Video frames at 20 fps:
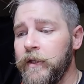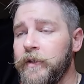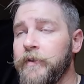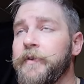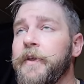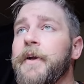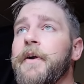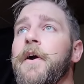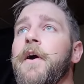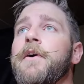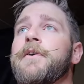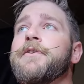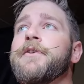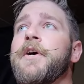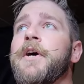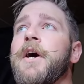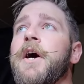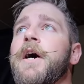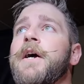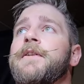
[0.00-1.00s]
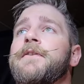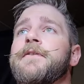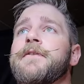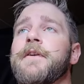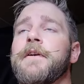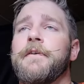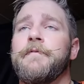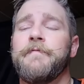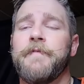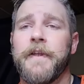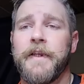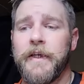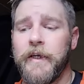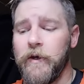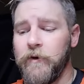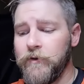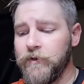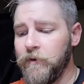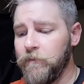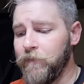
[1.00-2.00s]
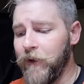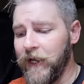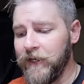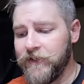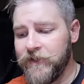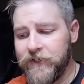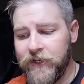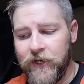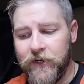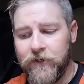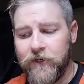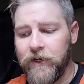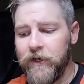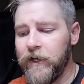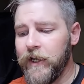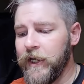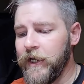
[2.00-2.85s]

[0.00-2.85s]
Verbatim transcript: There are tons of videos by Sarah